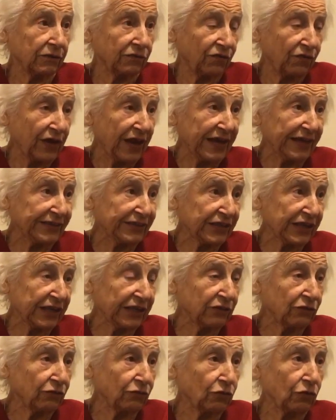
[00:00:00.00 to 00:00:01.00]
fast
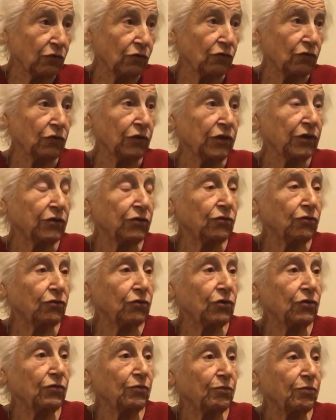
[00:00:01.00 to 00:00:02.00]
into
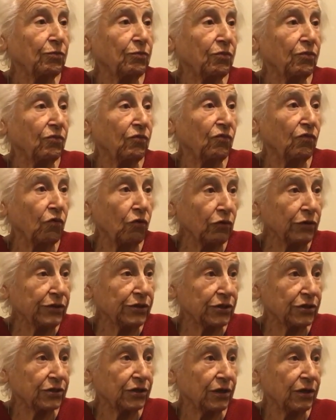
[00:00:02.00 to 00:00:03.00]
the
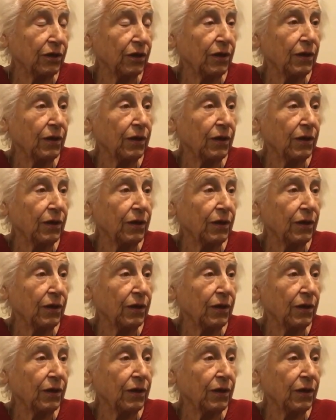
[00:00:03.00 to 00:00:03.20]
woods.